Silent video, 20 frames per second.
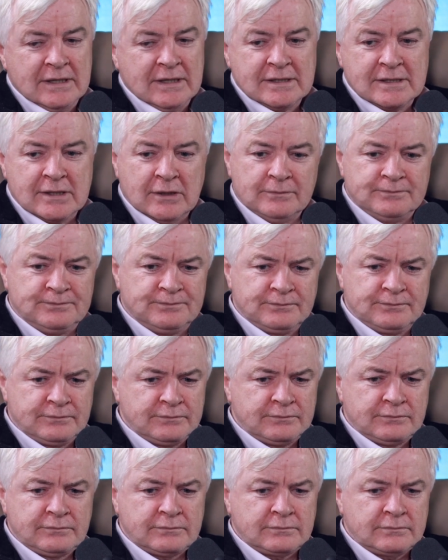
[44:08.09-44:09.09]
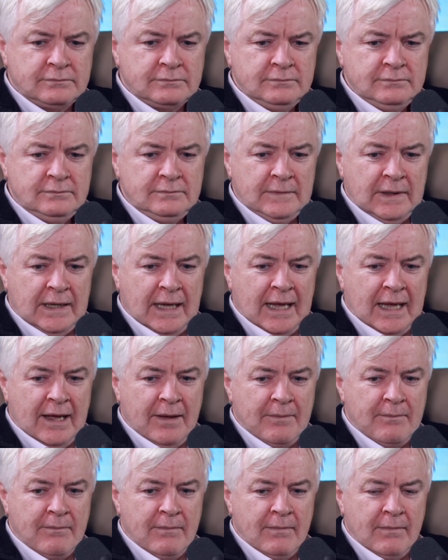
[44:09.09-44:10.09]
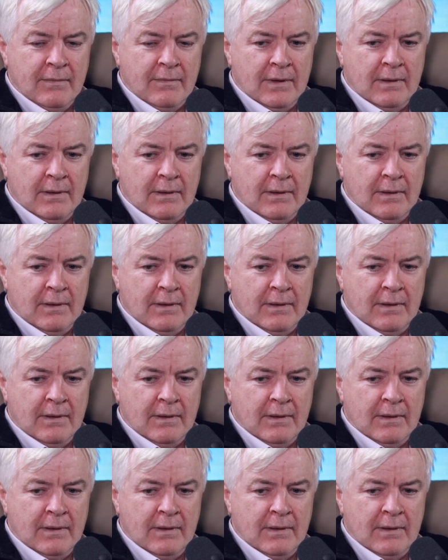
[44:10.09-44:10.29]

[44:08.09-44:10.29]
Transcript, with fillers: So, um,